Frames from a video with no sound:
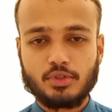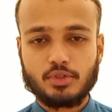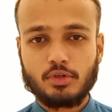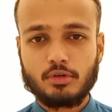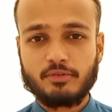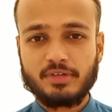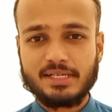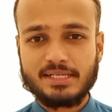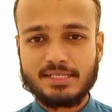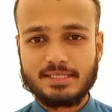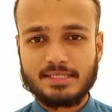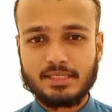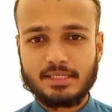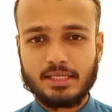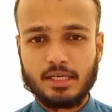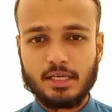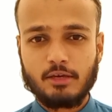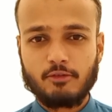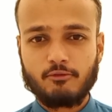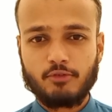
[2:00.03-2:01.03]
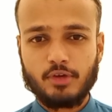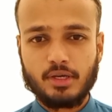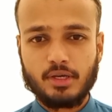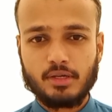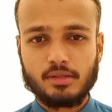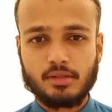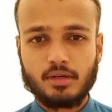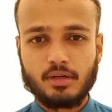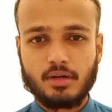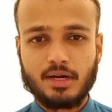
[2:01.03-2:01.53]
or we can say
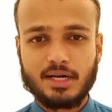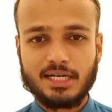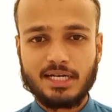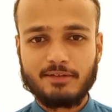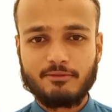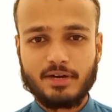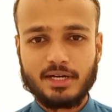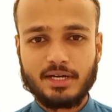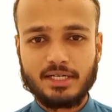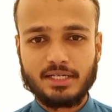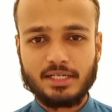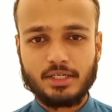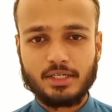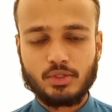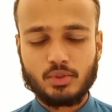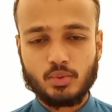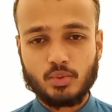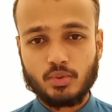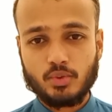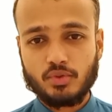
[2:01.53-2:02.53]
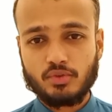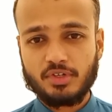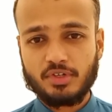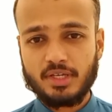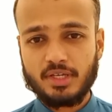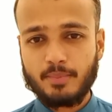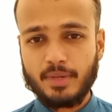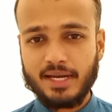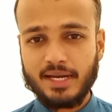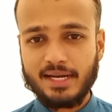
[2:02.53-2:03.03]
fi'ls, are divided into three
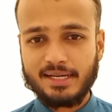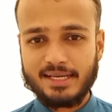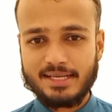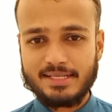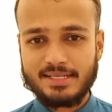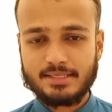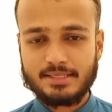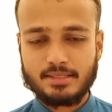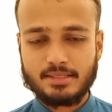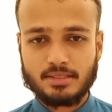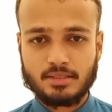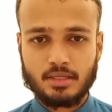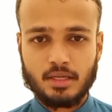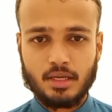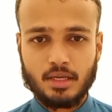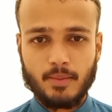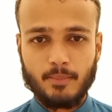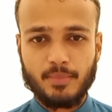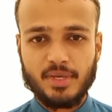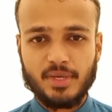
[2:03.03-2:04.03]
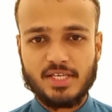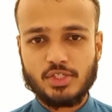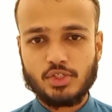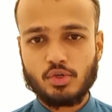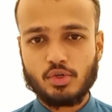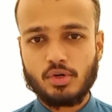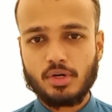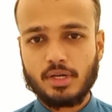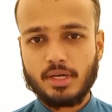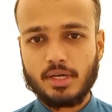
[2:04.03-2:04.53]
main tenses based
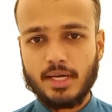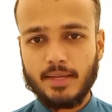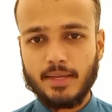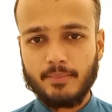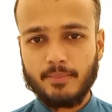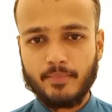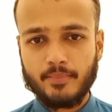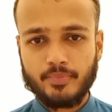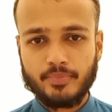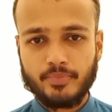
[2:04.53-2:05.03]
on time.